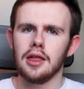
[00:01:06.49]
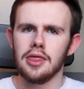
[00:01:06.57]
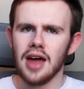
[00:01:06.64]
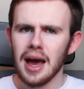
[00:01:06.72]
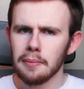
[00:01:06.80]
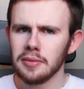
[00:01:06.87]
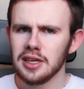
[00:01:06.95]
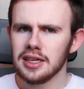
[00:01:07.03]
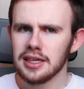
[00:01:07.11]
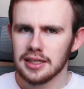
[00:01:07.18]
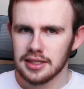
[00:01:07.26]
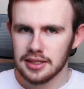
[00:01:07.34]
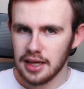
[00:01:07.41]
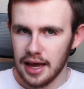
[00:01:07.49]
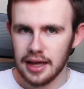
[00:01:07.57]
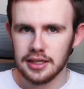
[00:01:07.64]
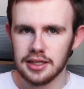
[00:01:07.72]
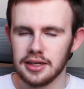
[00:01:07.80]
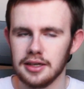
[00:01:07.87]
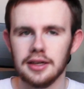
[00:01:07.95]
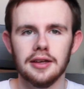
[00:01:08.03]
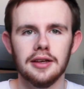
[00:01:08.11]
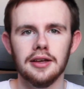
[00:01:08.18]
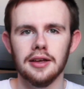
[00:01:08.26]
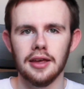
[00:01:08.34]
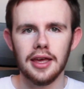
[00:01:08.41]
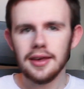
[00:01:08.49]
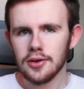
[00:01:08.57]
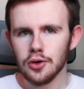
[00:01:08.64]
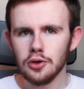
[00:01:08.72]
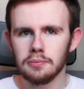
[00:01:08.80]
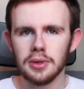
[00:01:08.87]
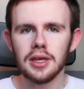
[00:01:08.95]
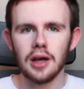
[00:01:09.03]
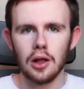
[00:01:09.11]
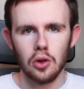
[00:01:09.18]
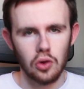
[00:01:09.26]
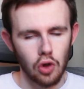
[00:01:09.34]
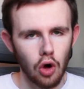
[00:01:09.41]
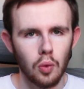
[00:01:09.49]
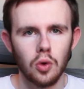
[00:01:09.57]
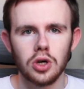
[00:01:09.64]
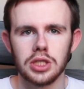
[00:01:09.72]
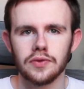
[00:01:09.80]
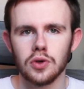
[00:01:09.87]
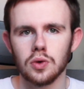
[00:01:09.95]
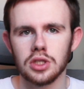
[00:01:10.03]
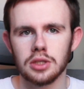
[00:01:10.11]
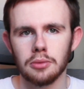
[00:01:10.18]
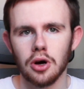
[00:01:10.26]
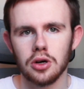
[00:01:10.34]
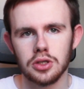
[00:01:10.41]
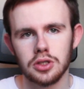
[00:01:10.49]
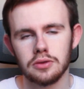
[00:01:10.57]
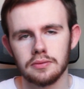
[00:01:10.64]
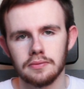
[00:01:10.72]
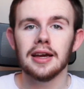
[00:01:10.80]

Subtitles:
That being said, it could be a lot worse for going to Mars.